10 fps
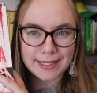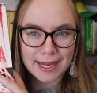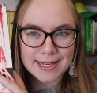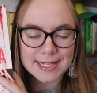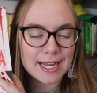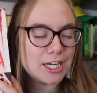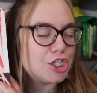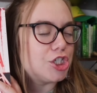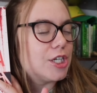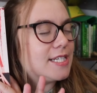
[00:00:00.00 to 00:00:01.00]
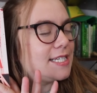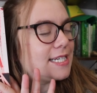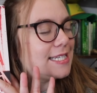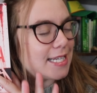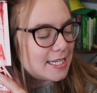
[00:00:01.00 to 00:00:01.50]
guys. I can just
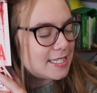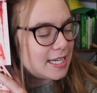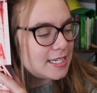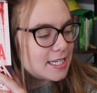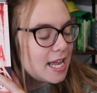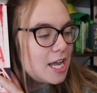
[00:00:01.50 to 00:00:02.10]
sense it.